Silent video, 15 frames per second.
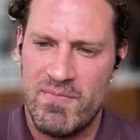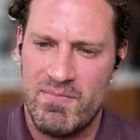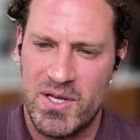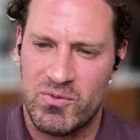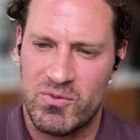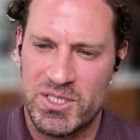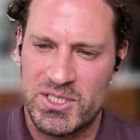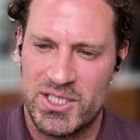bit
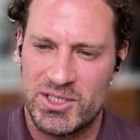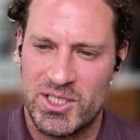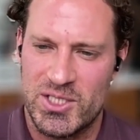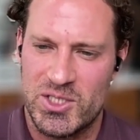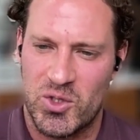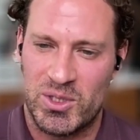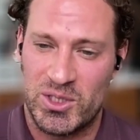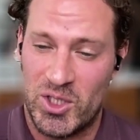of
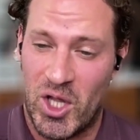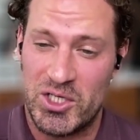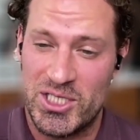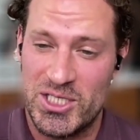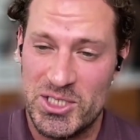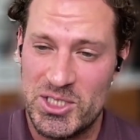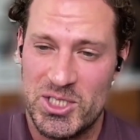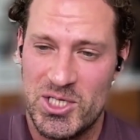resistance or
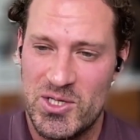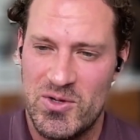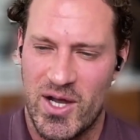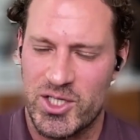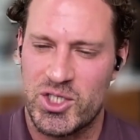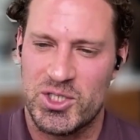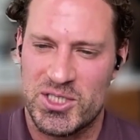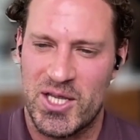reluctance to do. I
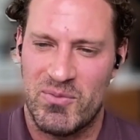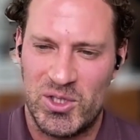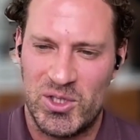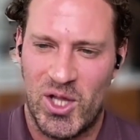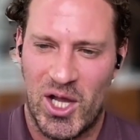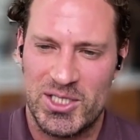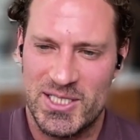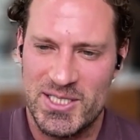should say
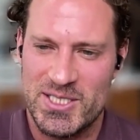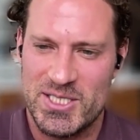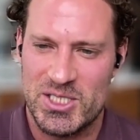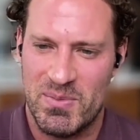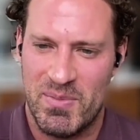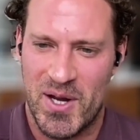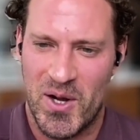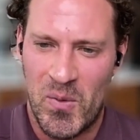reluctance is
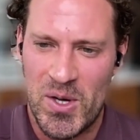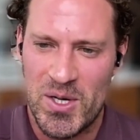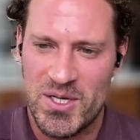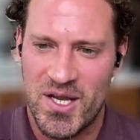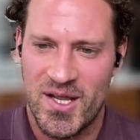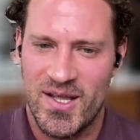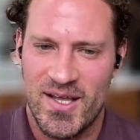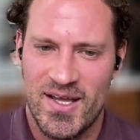a better
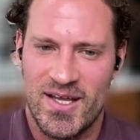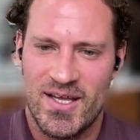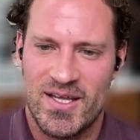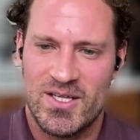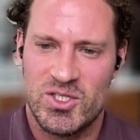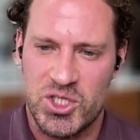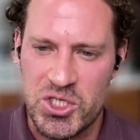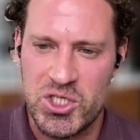word
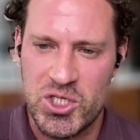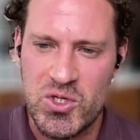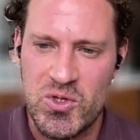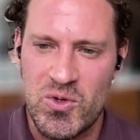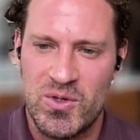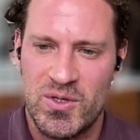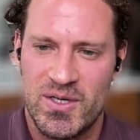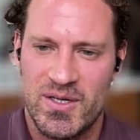to
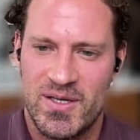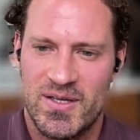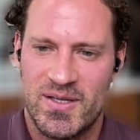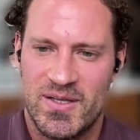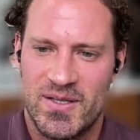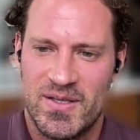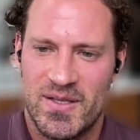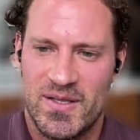do,
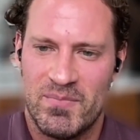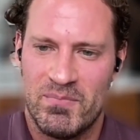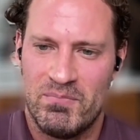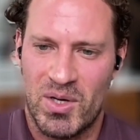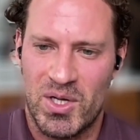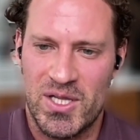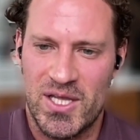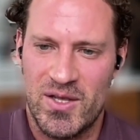
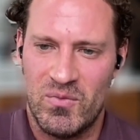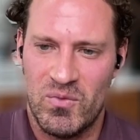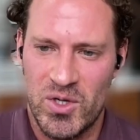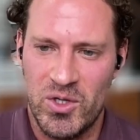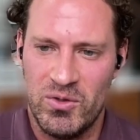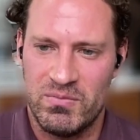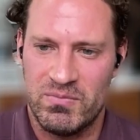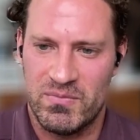but it
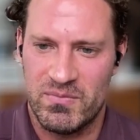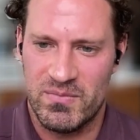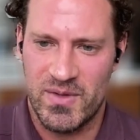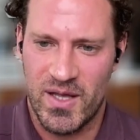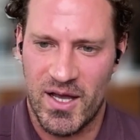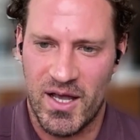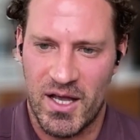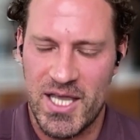will
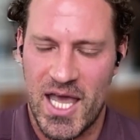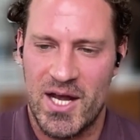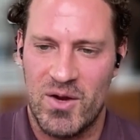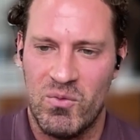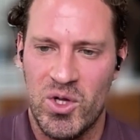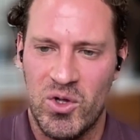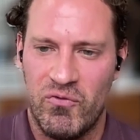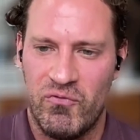again
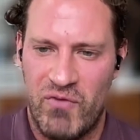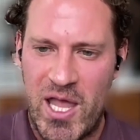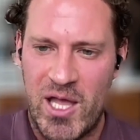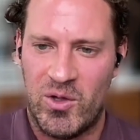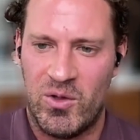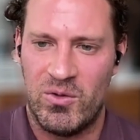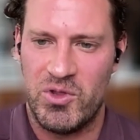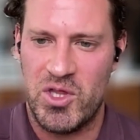will
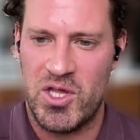fail the